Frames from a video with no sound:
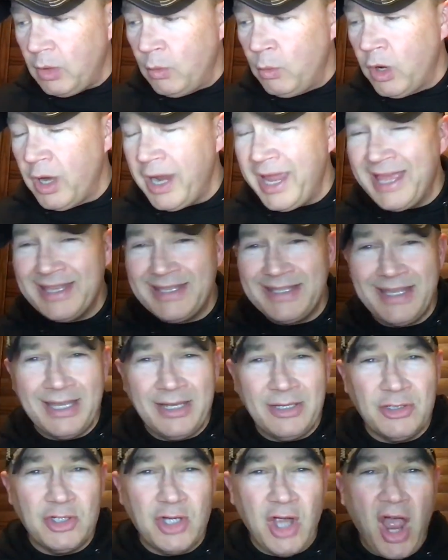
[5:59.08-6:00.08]
whereas
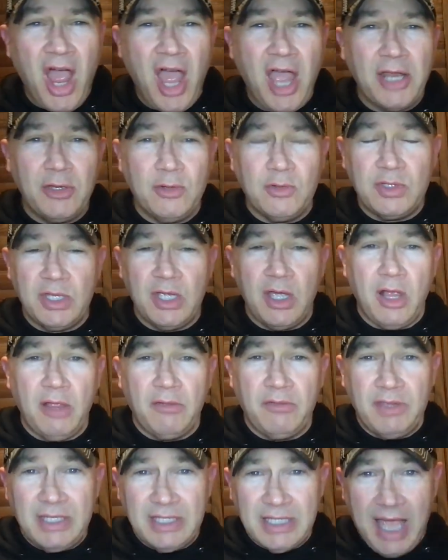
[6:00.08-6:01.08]
in John, you see
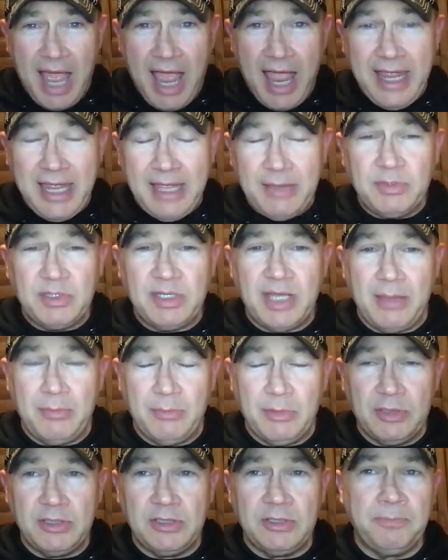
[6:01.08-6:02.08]
all these I am
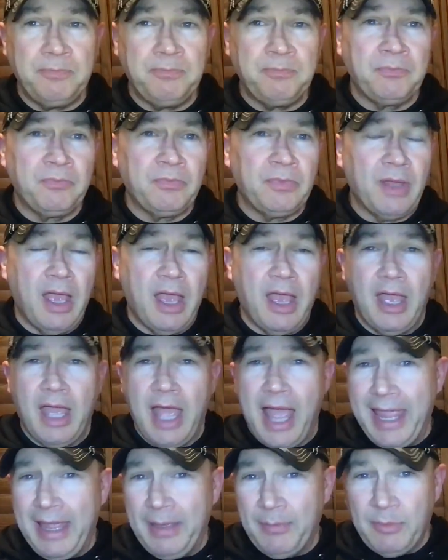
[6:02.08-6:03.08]
statements
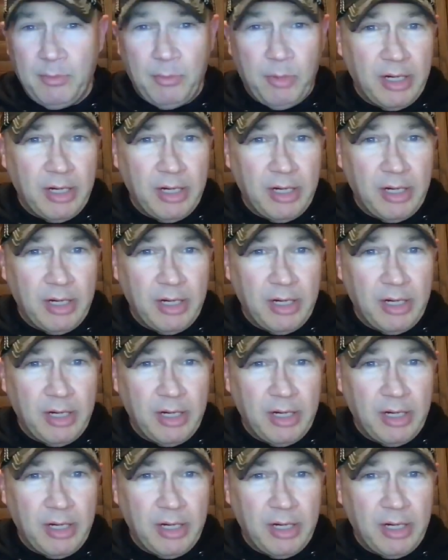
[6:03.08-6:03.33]
uh, I am the